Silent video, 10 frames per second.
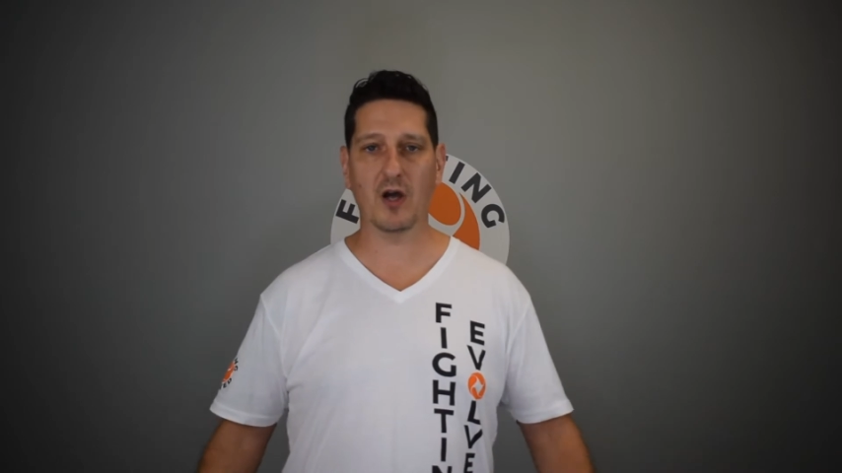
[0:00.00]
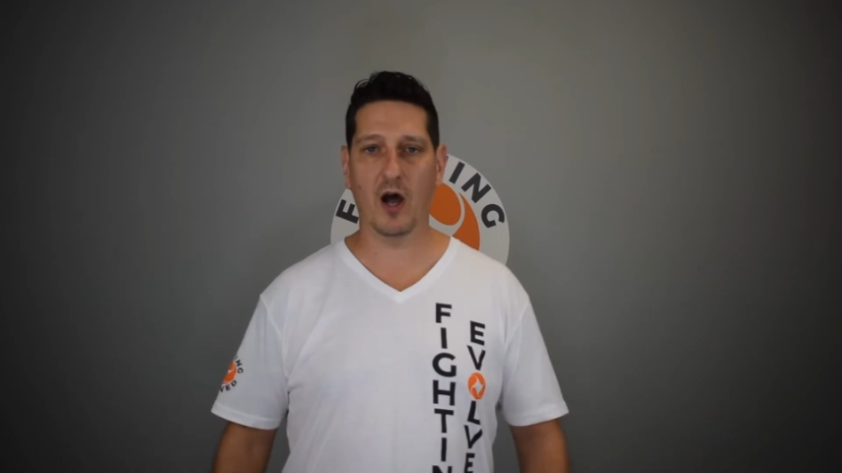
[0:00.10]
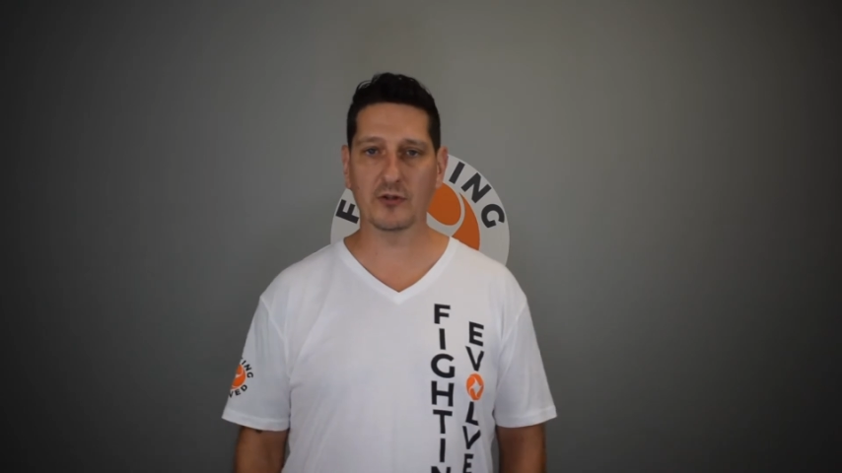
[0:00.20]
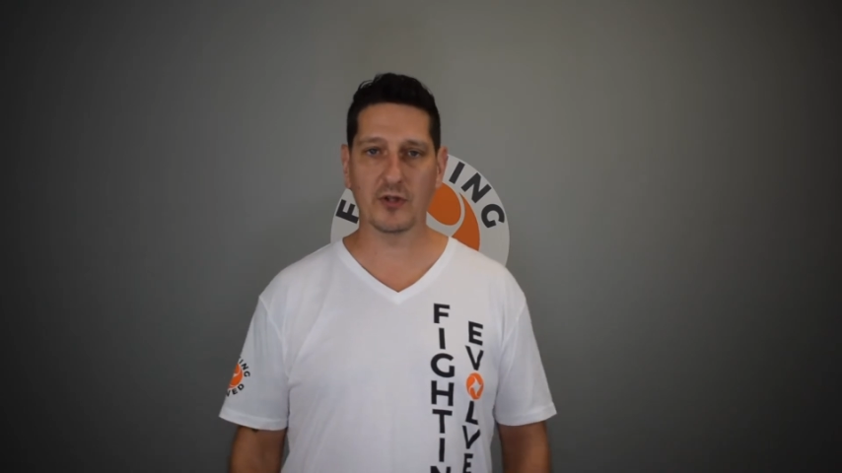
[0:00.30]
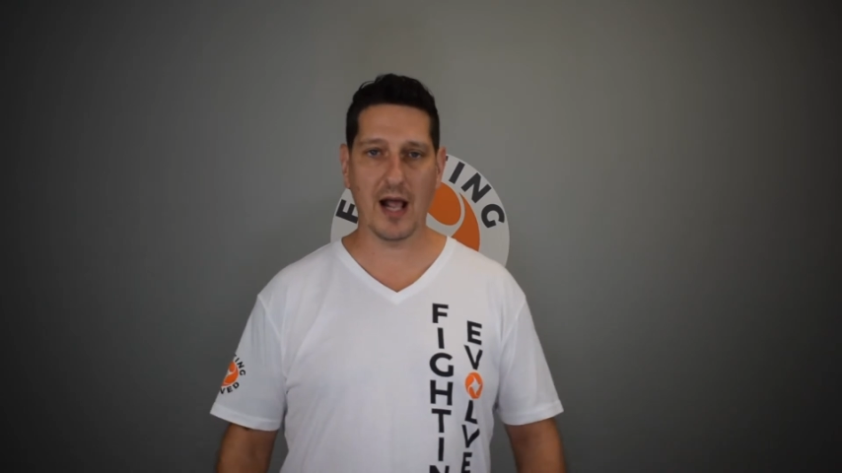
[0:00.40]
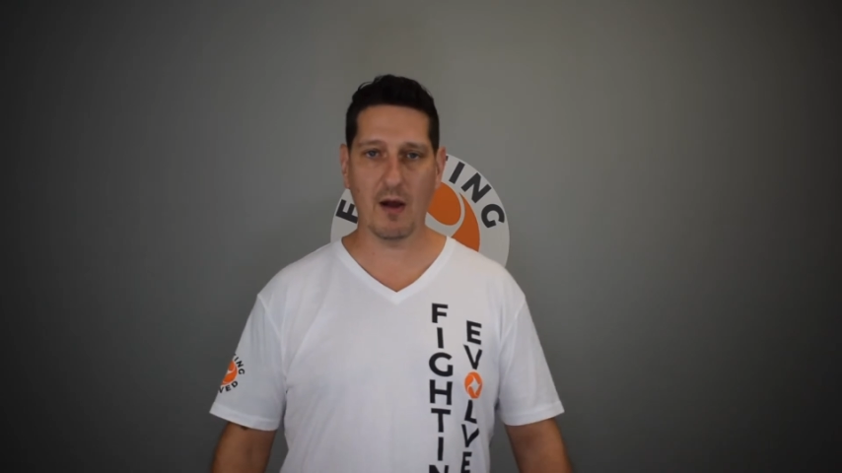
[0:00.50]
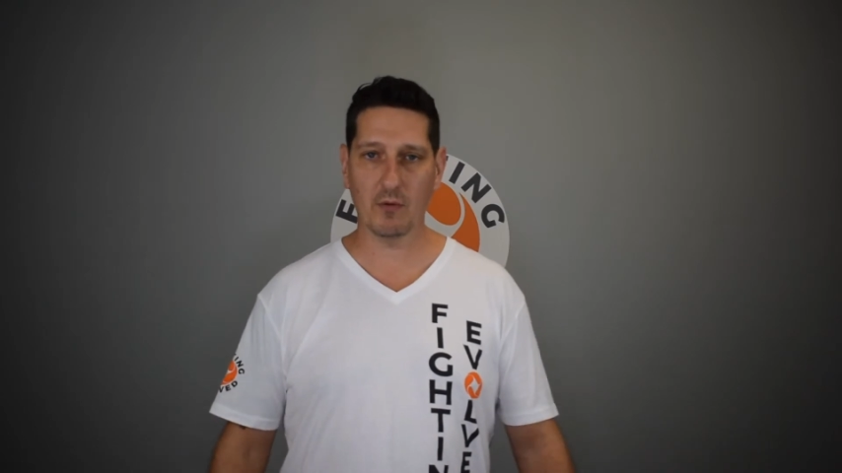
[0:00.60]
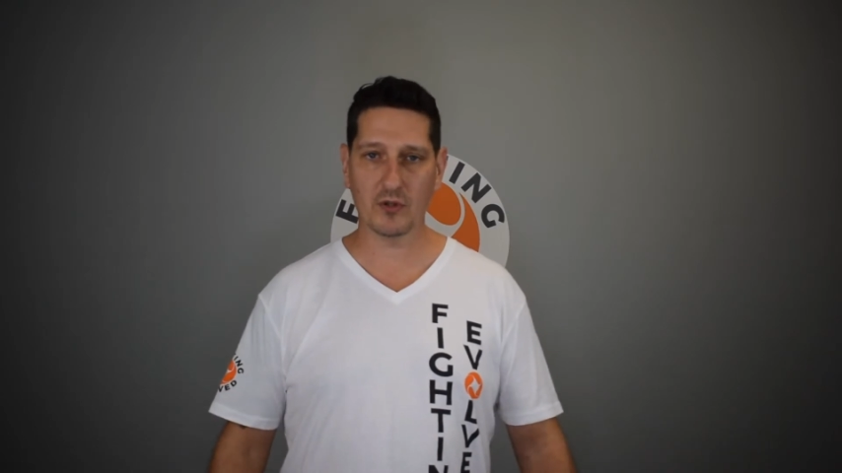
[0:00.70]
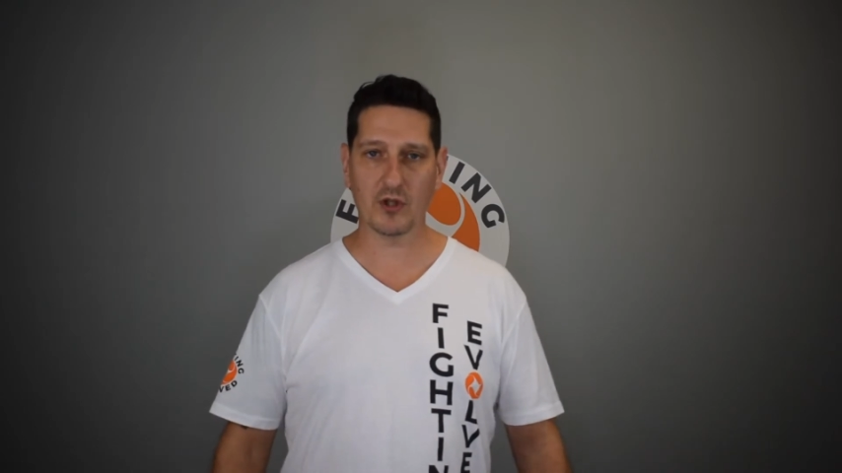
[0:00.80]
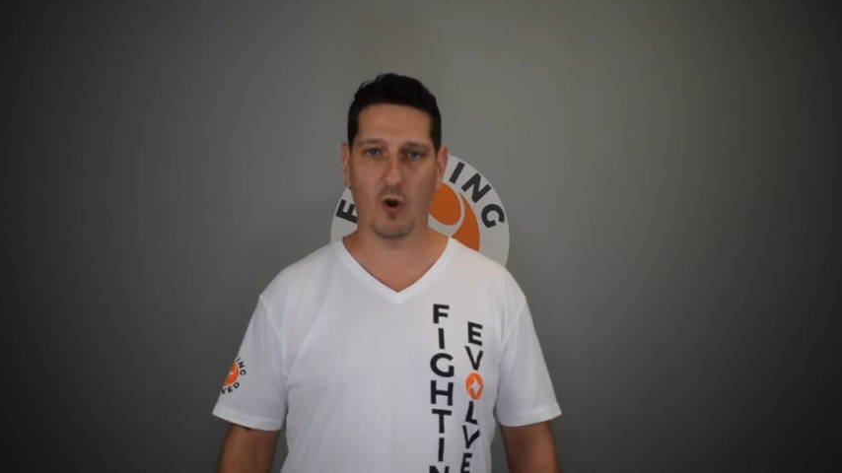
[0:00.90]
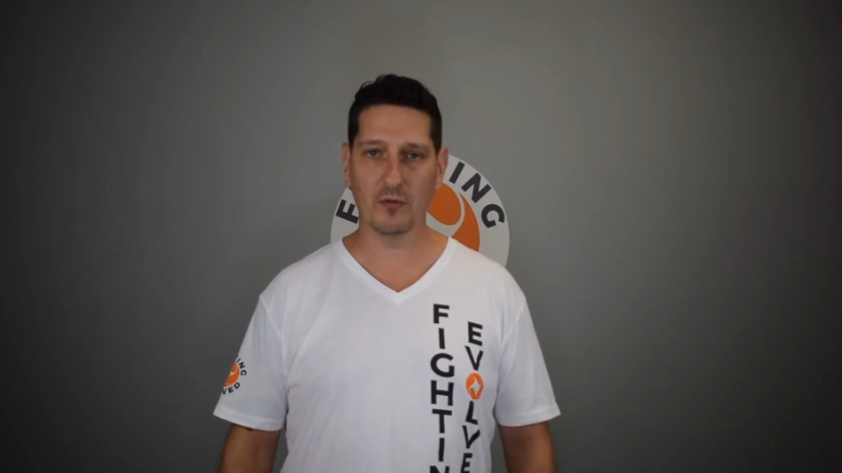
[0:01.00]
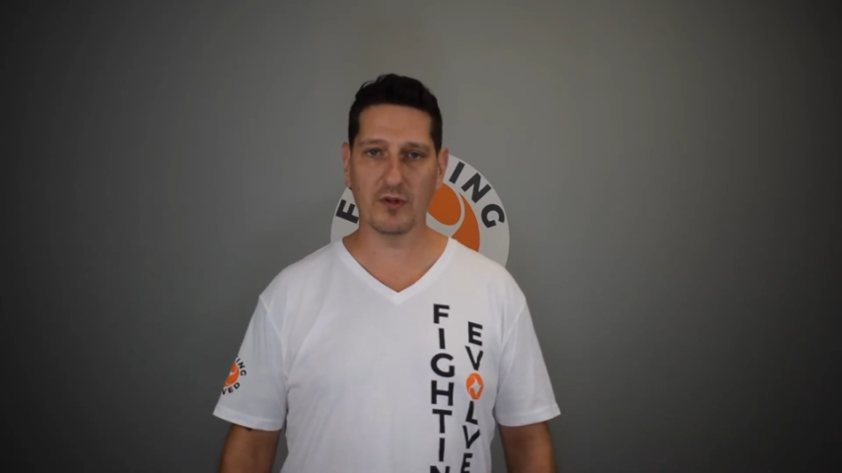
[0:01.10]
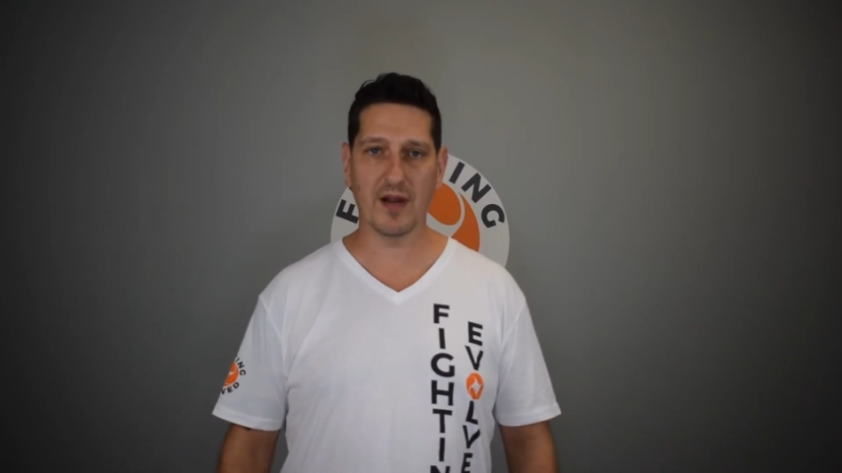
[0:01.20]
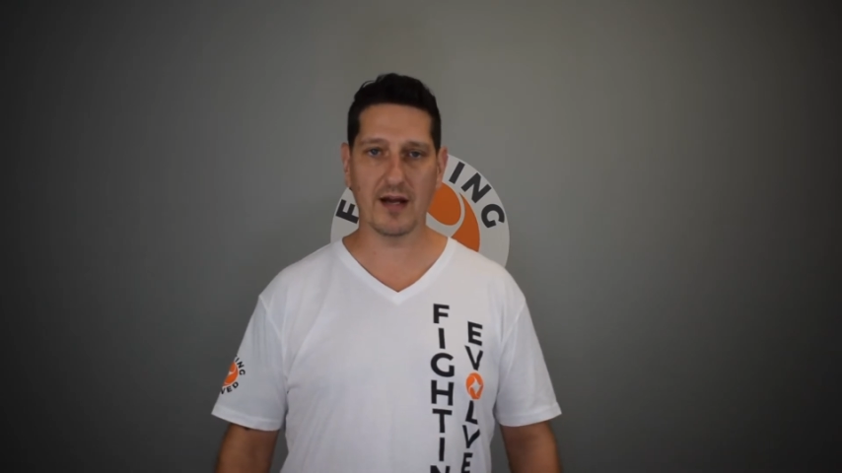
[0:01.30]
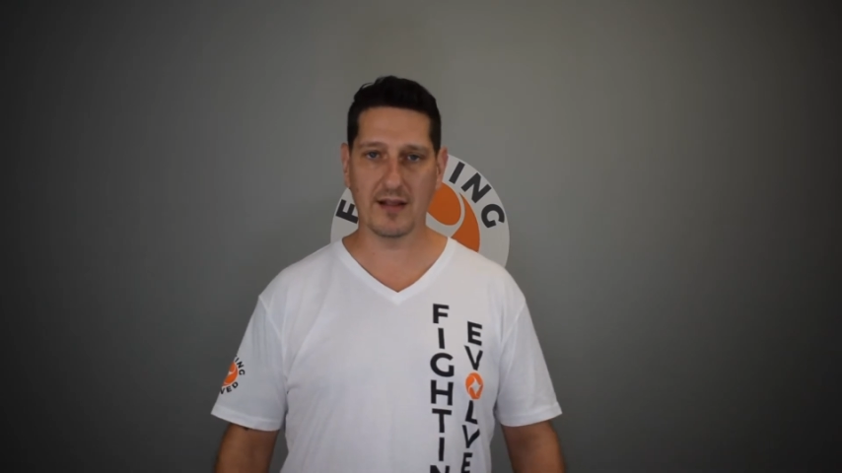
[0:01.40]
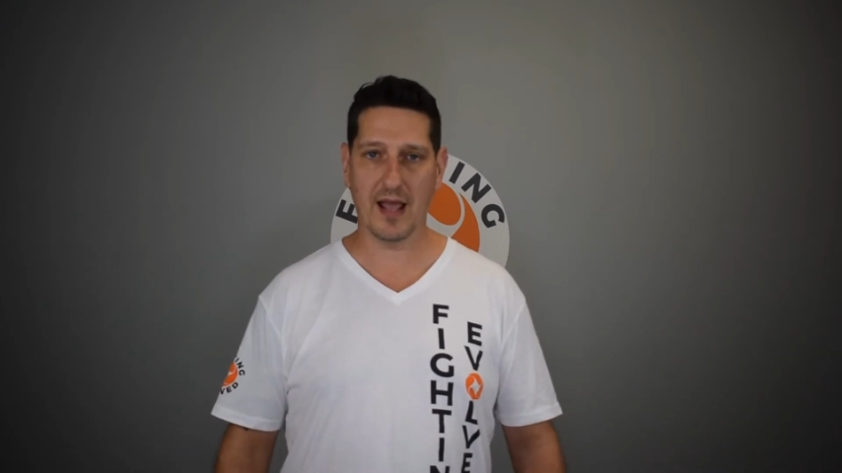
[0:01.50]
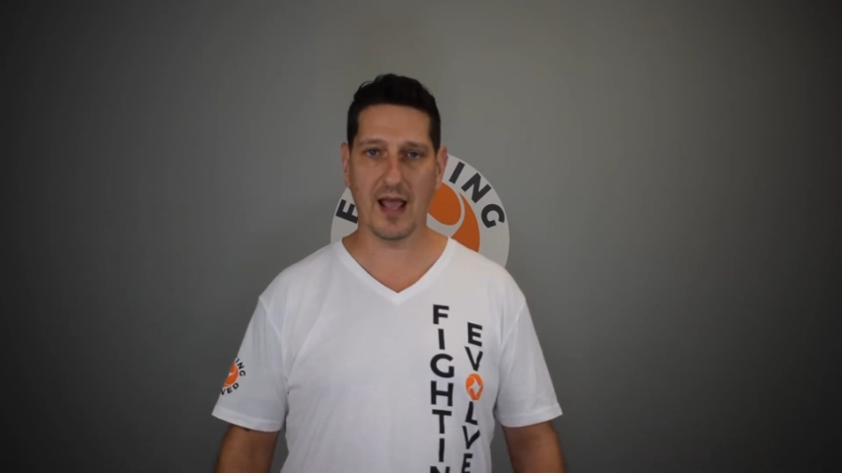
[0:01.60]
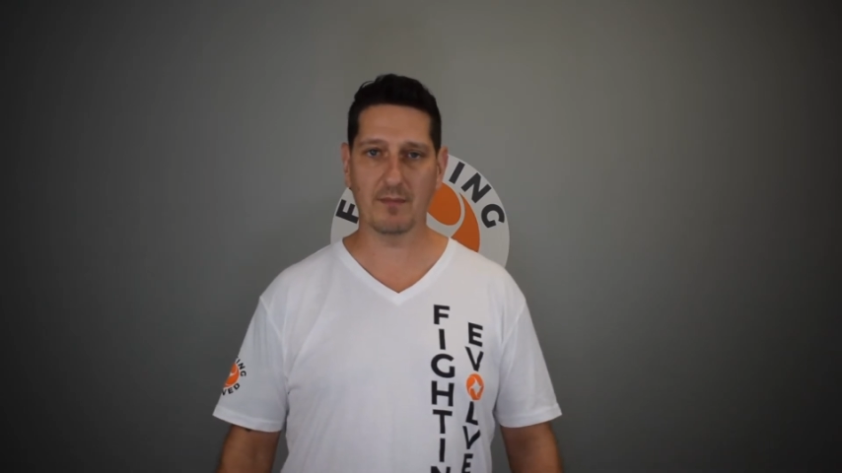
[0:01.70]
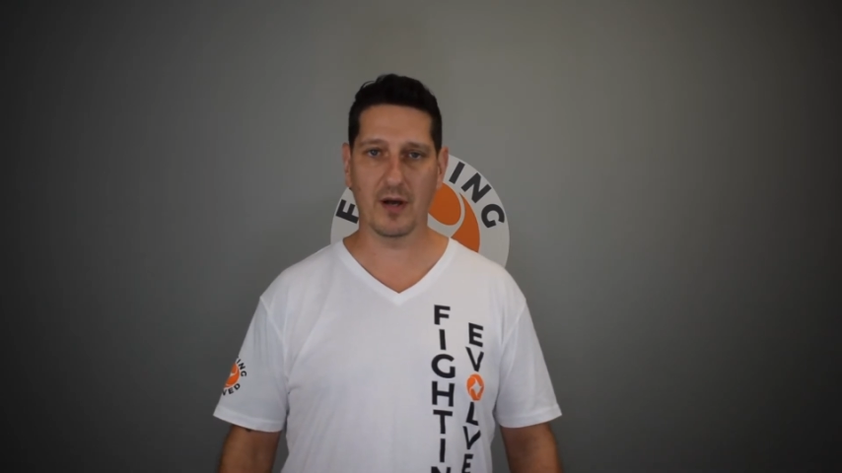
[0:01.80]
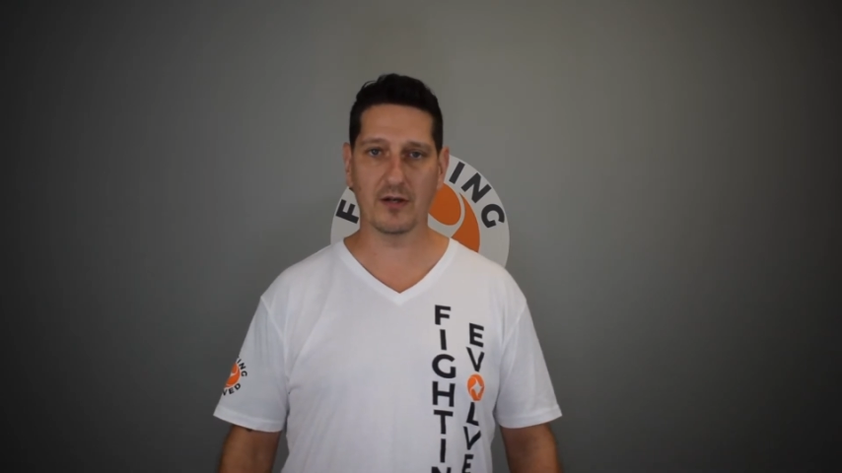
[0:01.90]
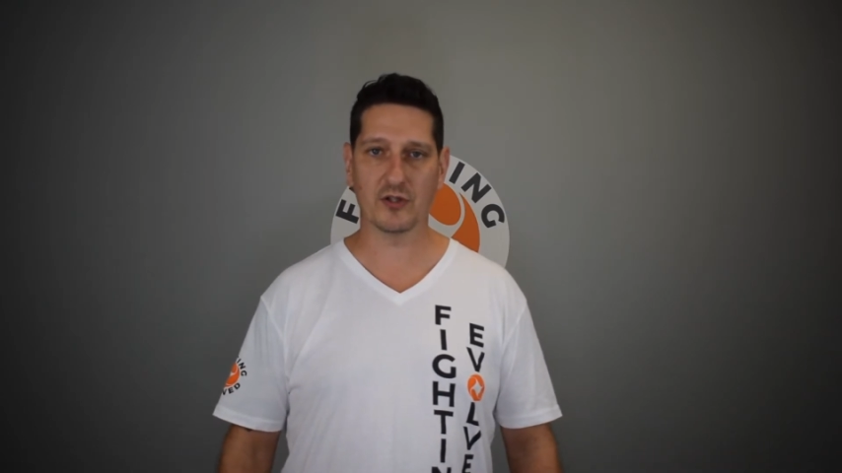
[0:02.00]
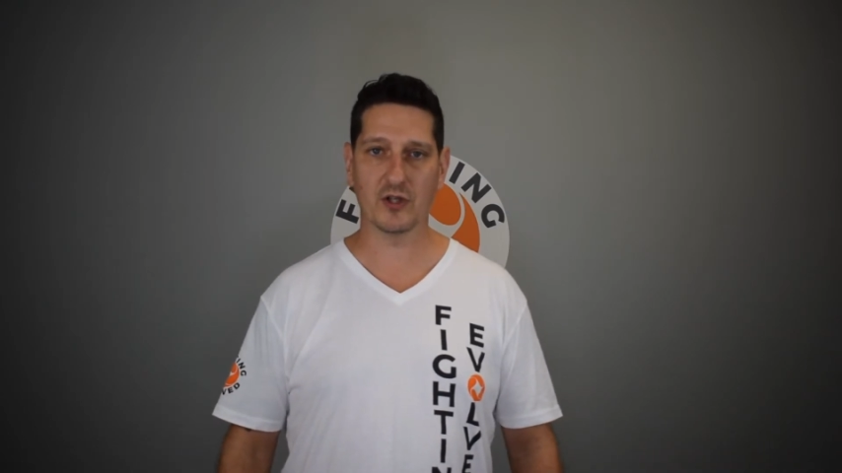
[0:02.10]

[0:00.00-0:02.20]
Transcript: 100 hours cultivating the headbutt,